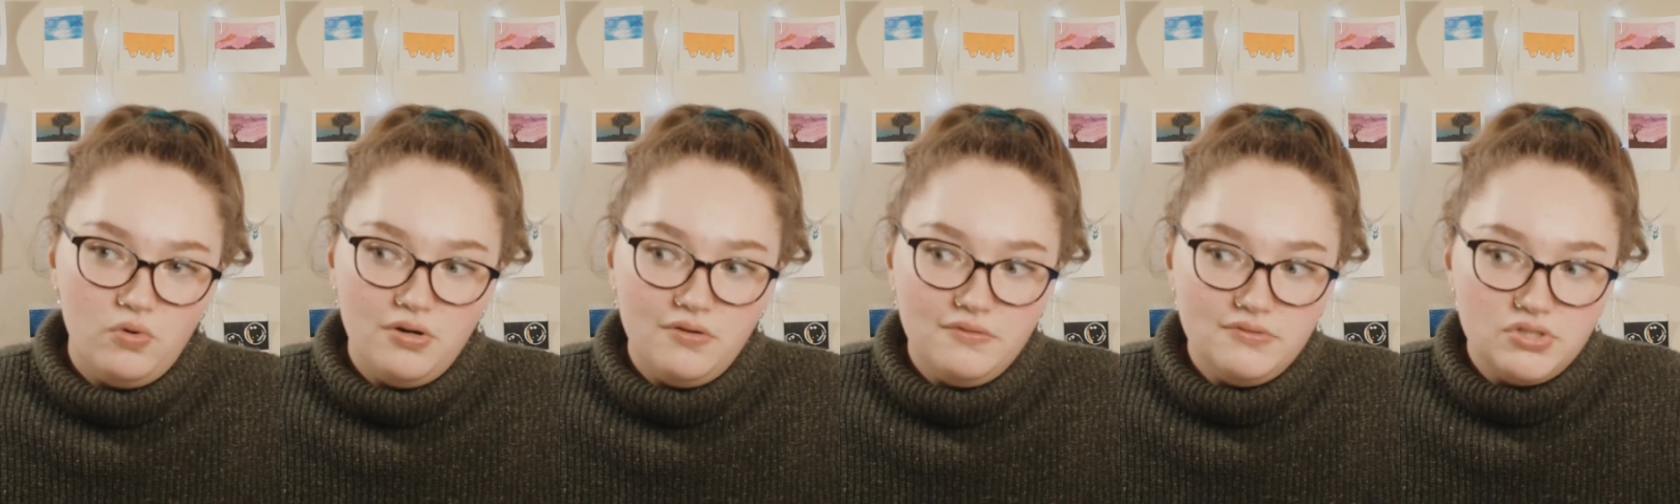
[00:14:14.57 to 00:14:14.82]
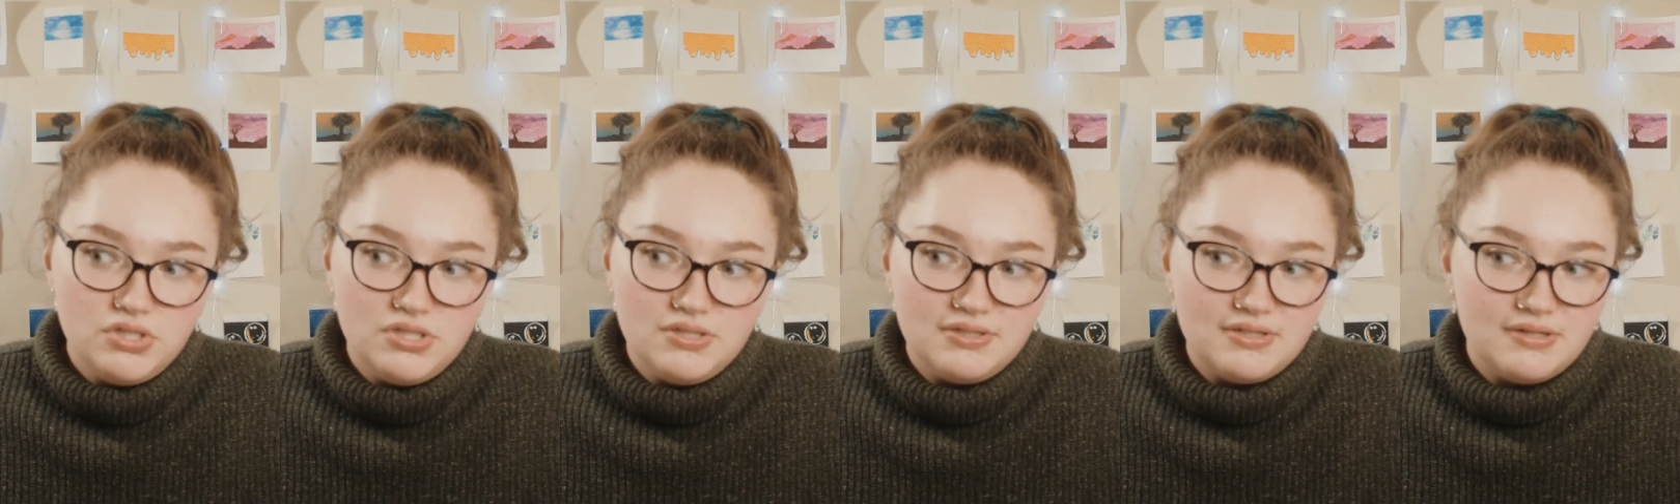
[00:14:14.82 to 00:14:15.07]
have
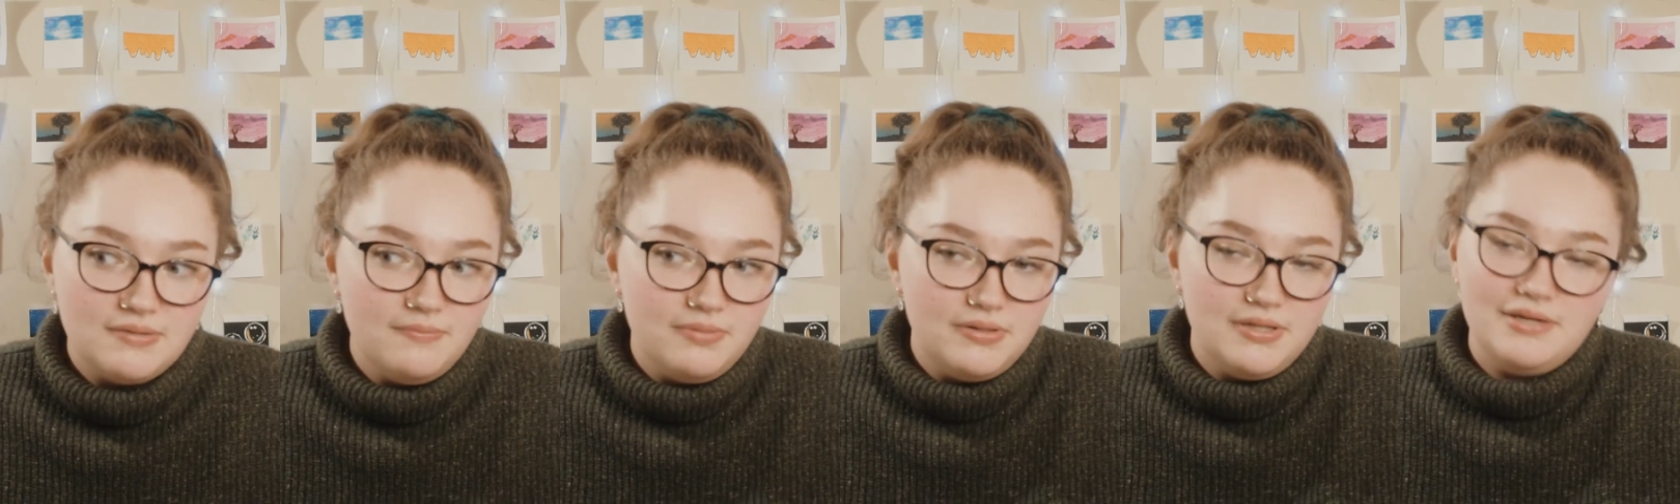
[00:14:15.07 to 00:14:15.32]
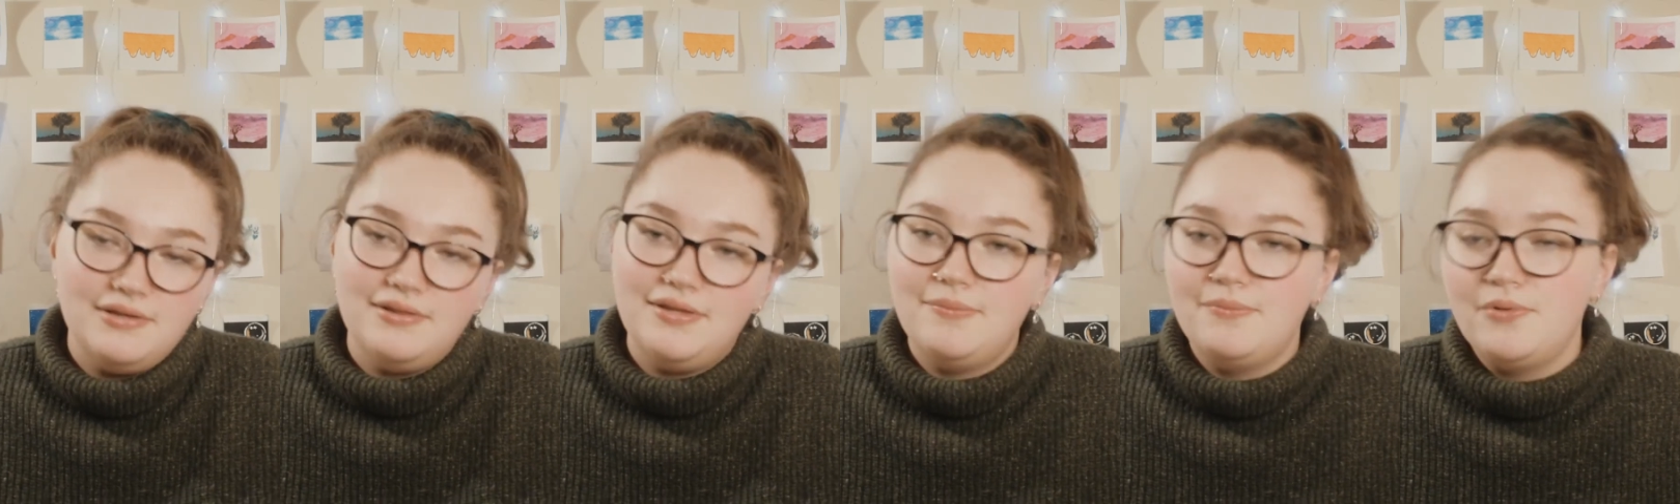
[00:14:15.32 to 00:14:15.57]
just
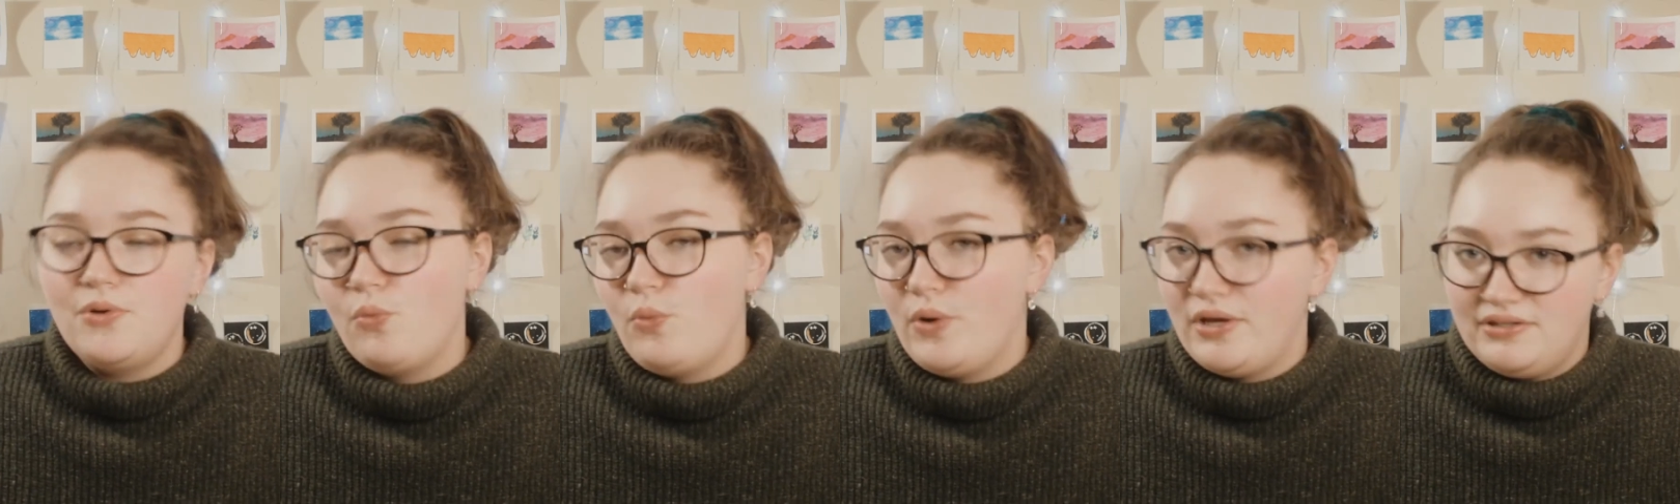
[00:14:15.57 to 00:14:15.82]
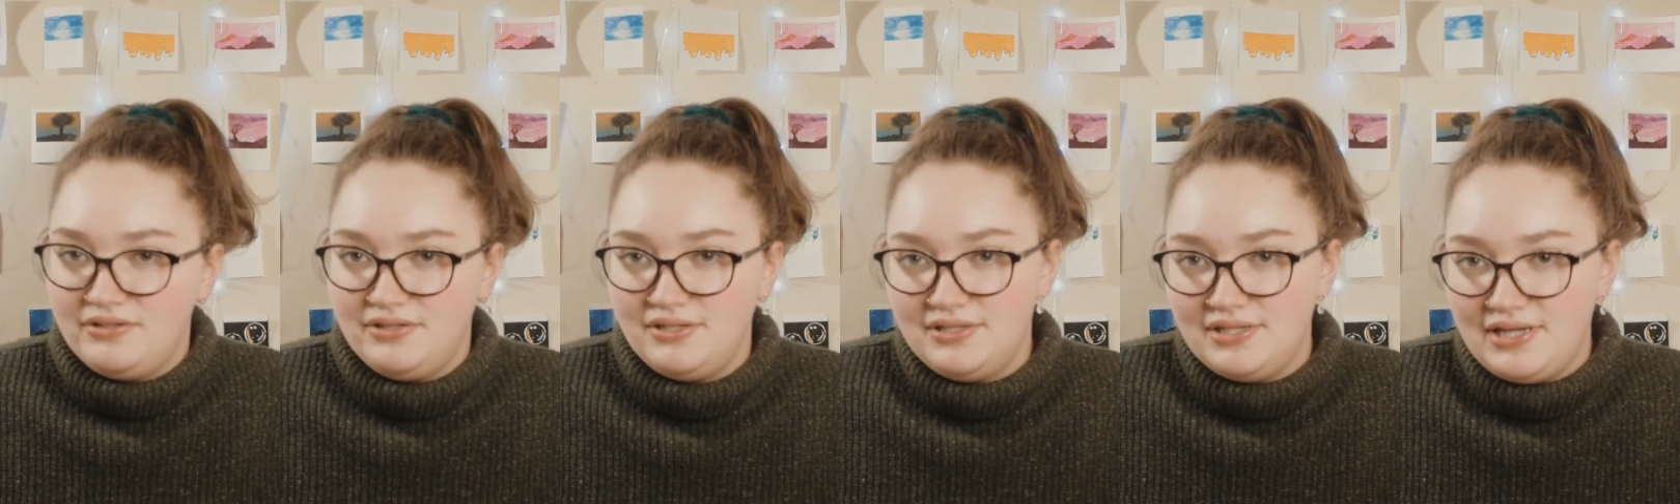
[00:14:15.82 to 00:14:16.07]
completely been a
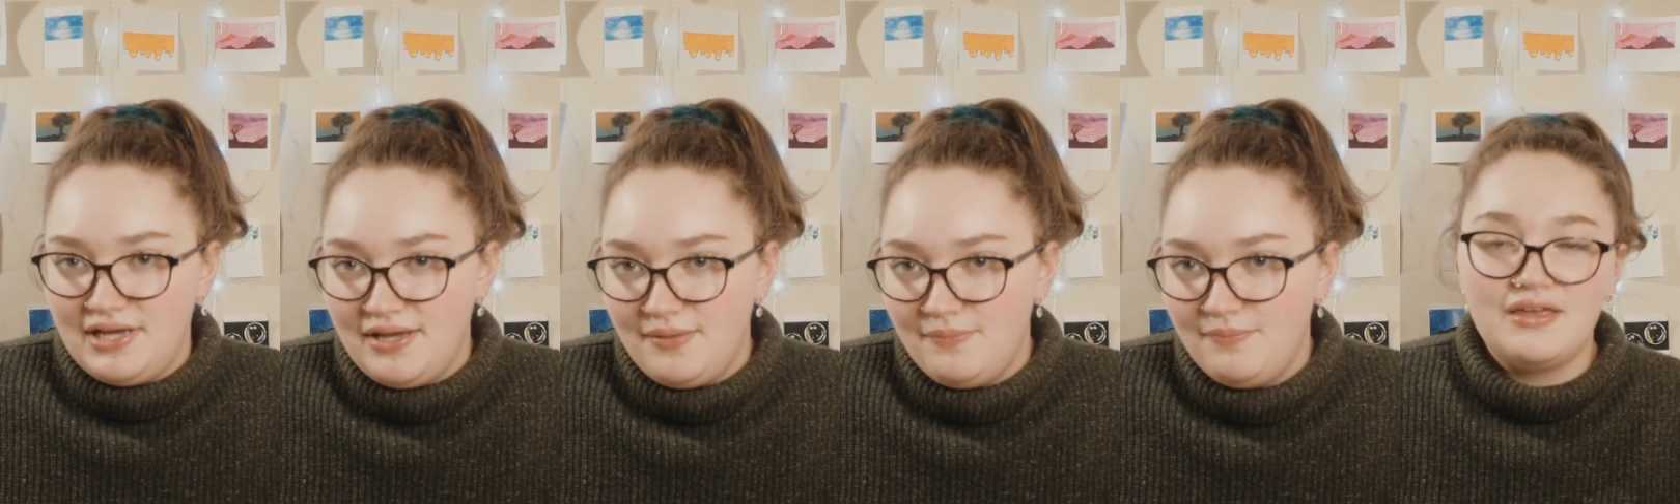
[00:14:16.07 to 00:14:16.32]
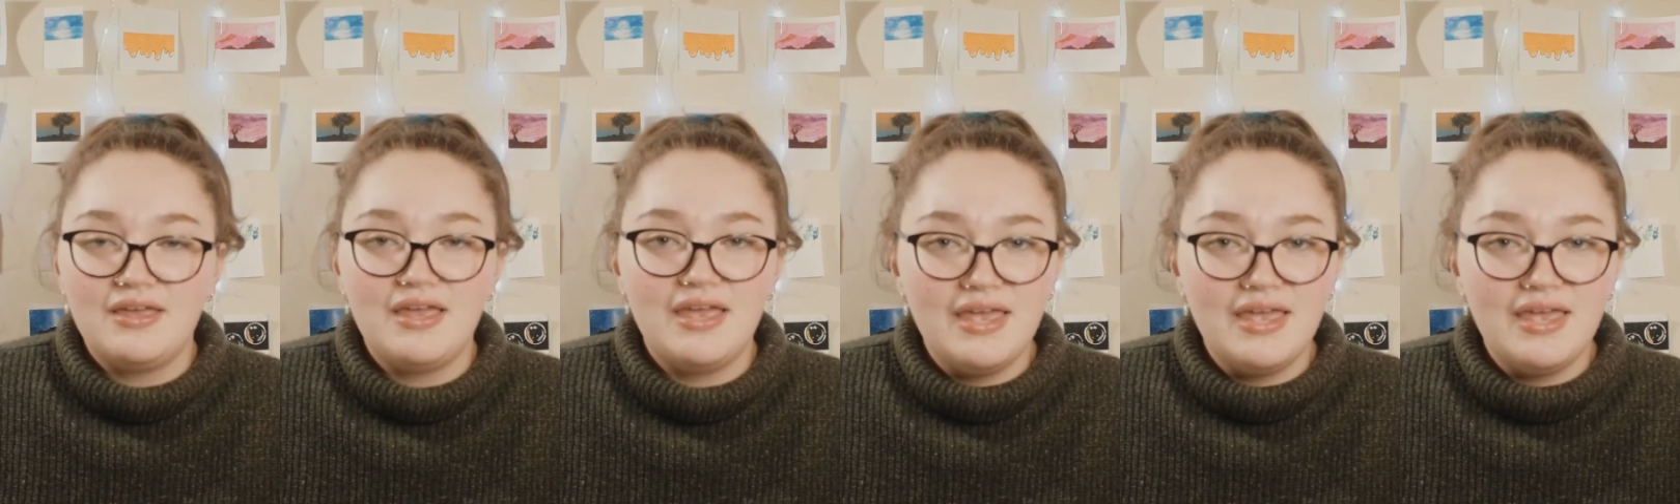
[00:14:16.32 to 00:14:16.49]
waste of time.